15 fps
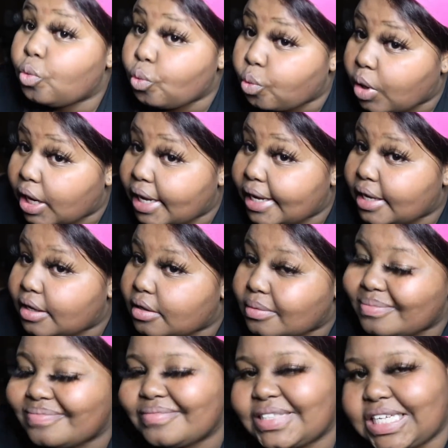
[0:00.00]
What?
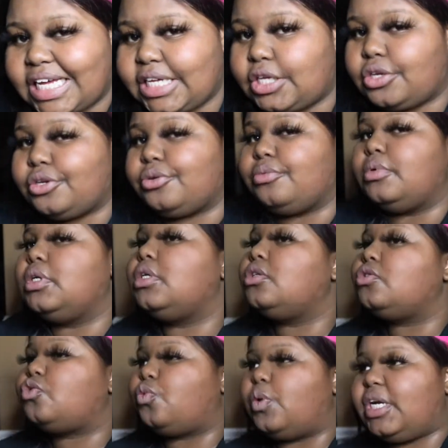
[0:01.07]
Thank you.
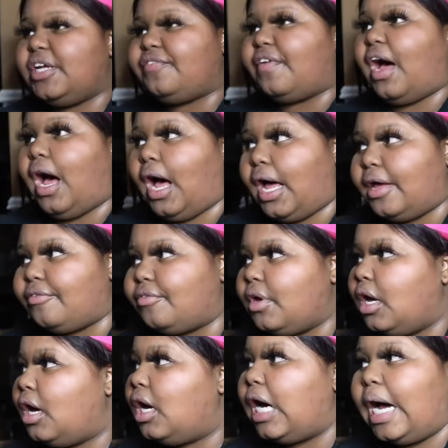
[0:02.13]
25.
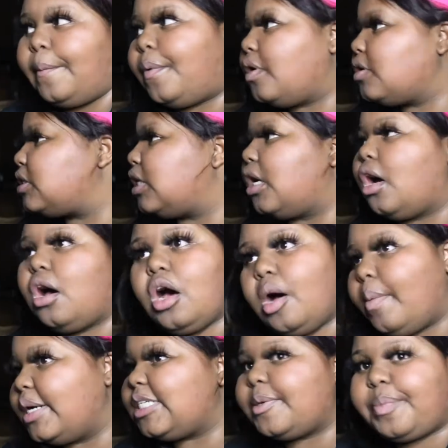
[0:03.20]
I posted a whole
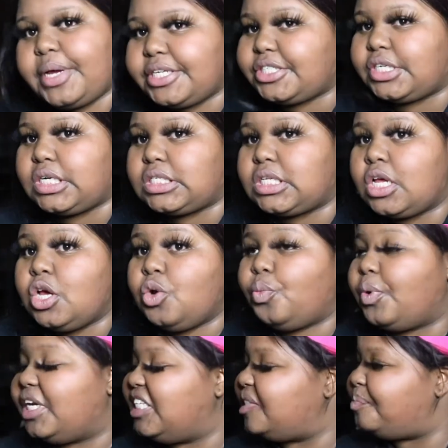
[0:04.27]
bunch of pictures
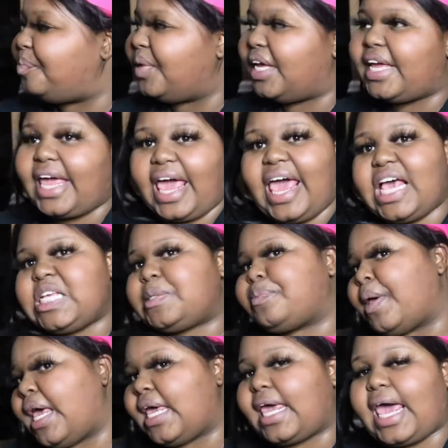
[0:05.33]
with these big ass,
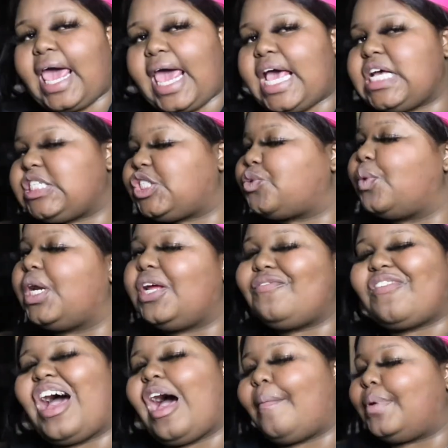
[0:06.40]
pink ass
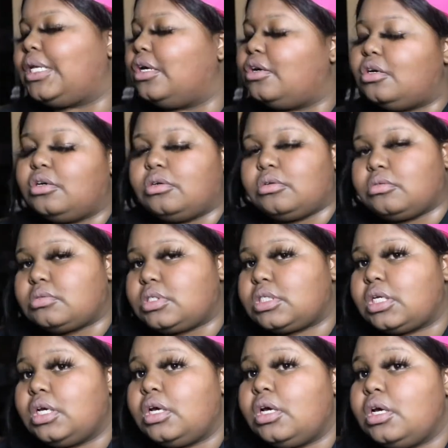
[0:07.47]
25 balloons.
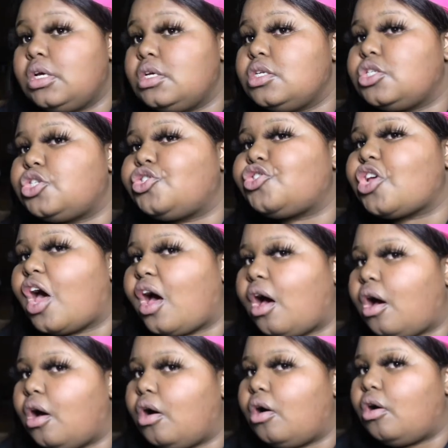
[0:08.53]
So,
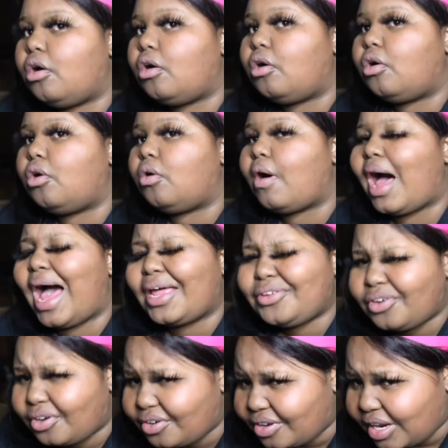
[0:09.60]
how
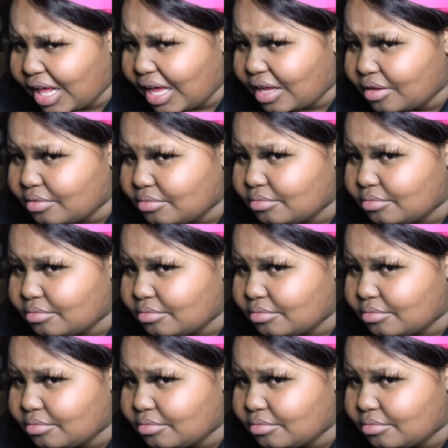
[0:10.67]
you don't know that?